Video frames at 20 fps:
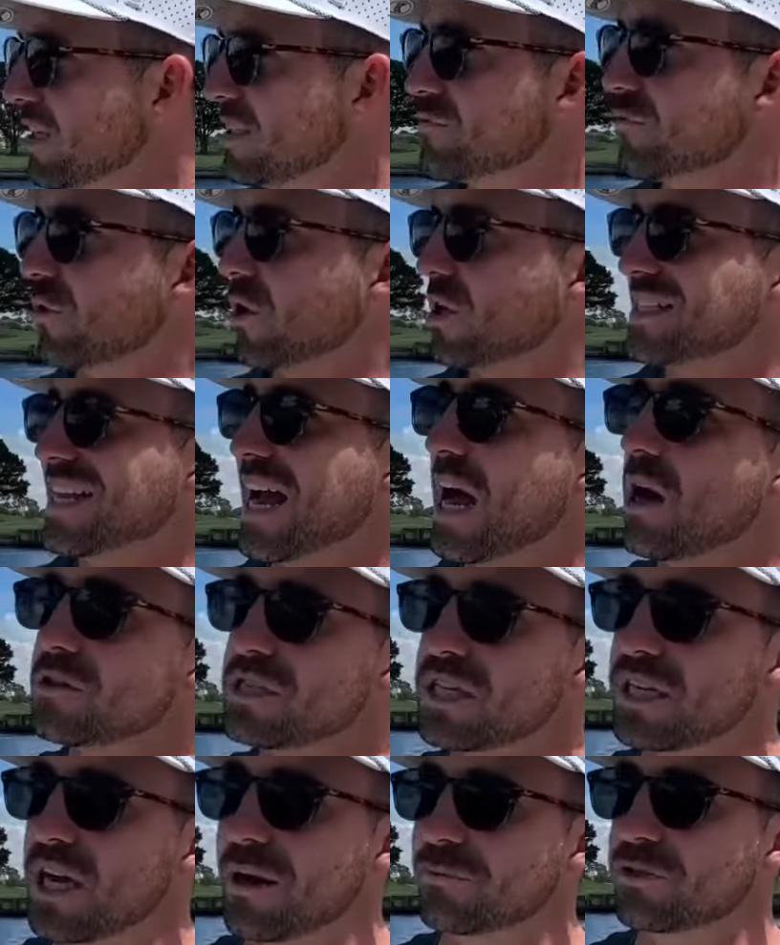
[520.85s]
as far as
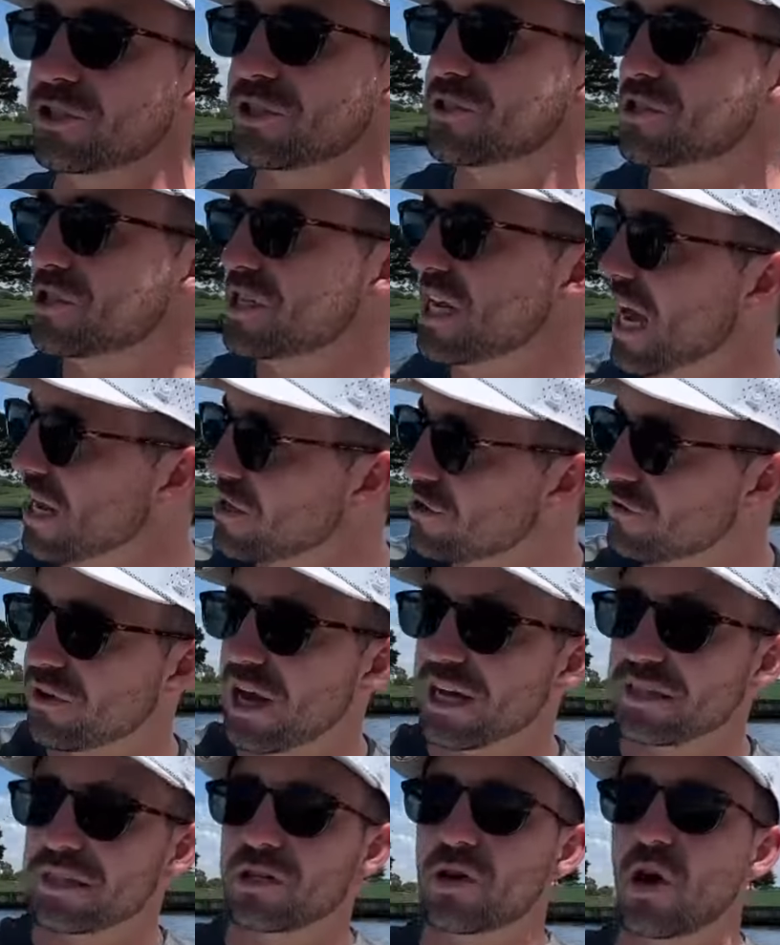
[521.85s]
housing options, yeah, you've
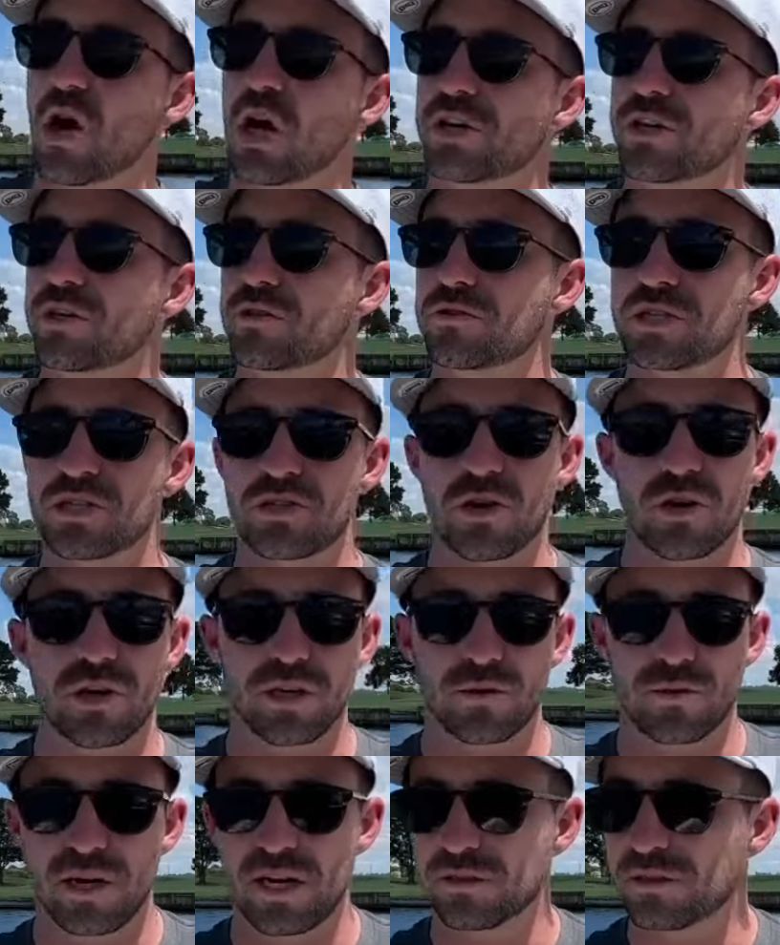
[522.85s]
got the condos
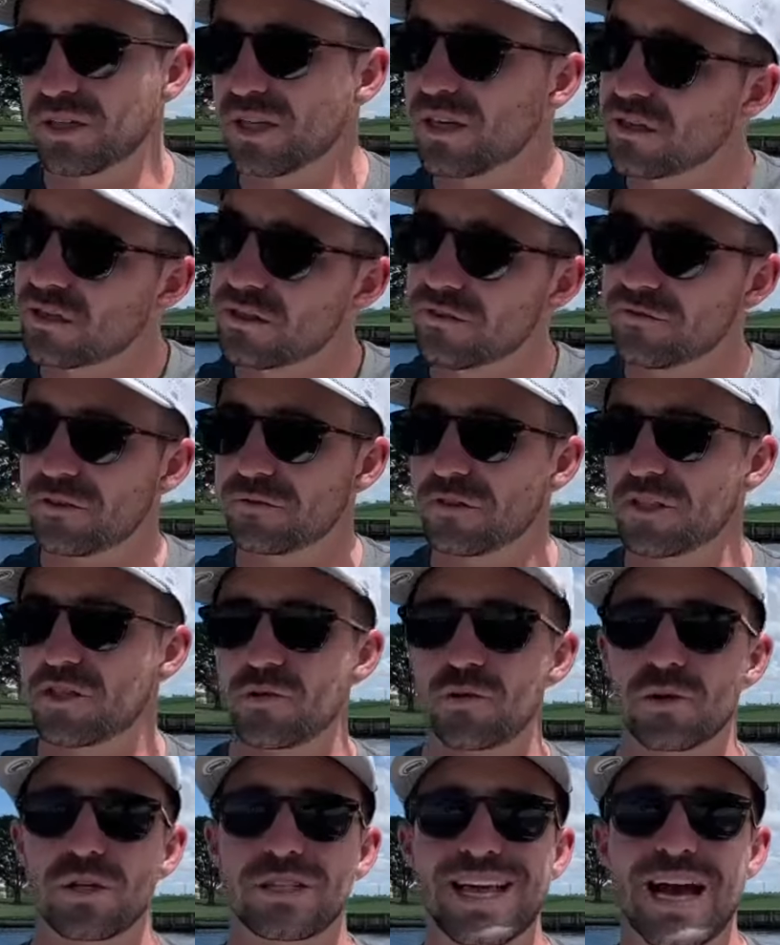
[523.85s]
starting around $150,000,
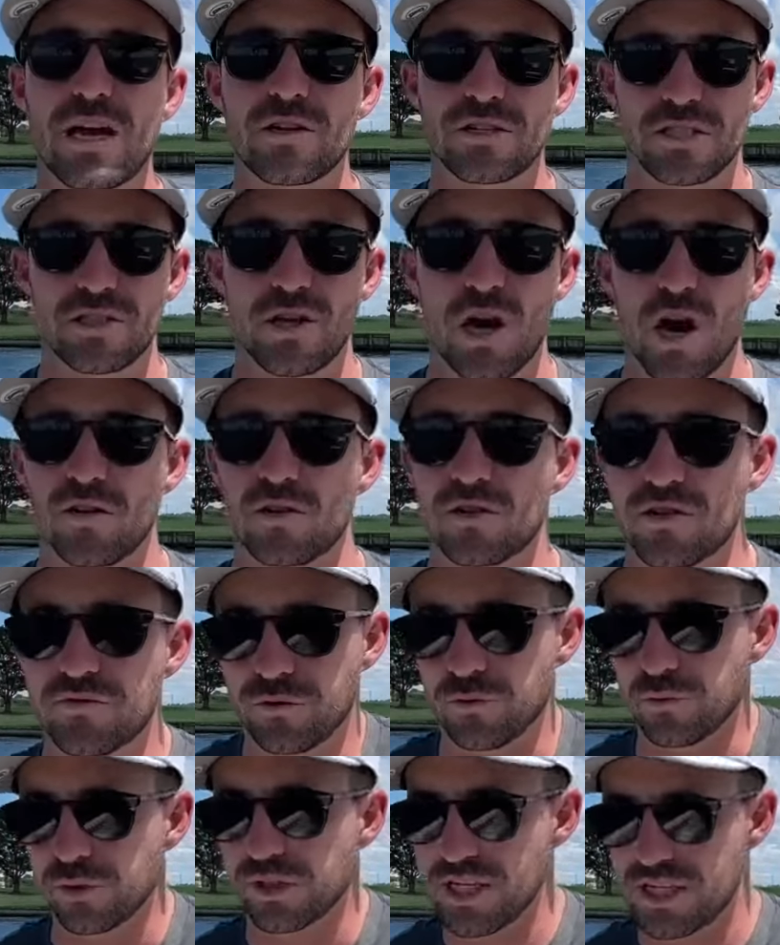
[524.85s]
$200,000
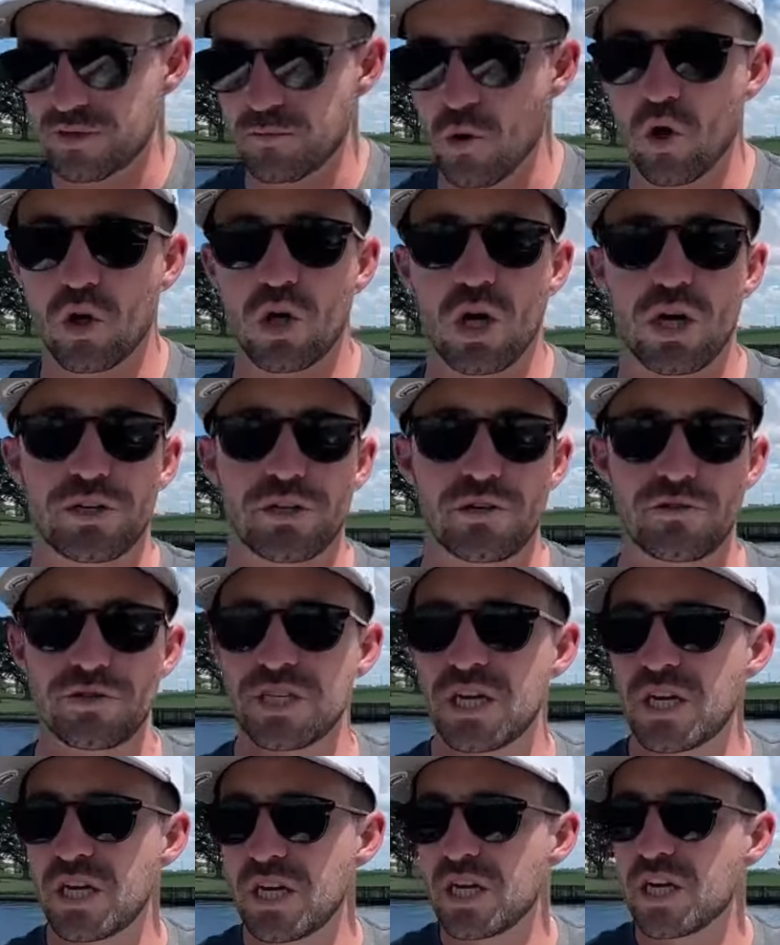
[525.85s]
for really small
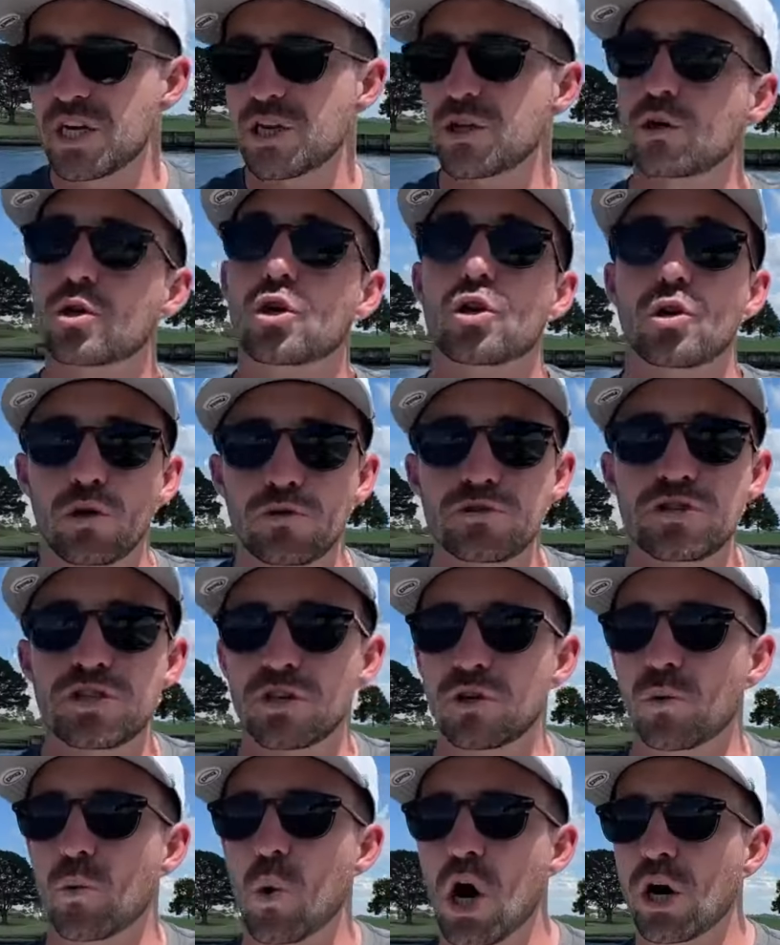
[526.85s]
condos, you know, close
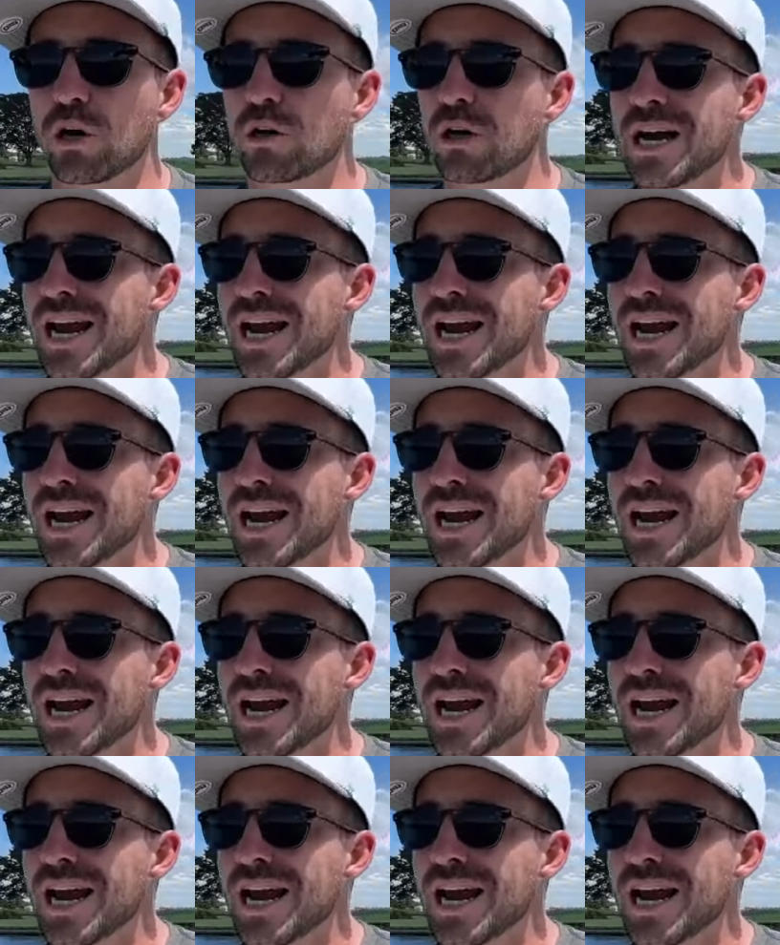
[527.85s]
to the water.